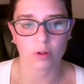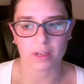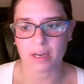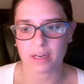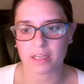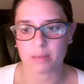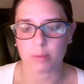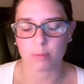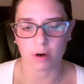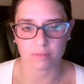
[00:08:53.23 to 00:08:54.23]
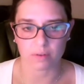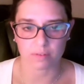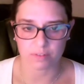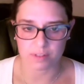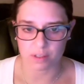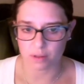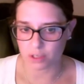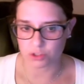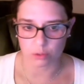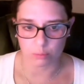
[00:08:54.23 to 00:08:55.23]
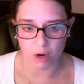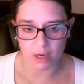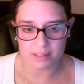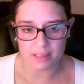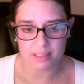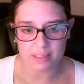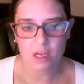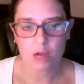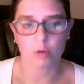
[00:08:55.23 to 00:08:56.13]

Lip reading: Again, it can be part of a physiological process,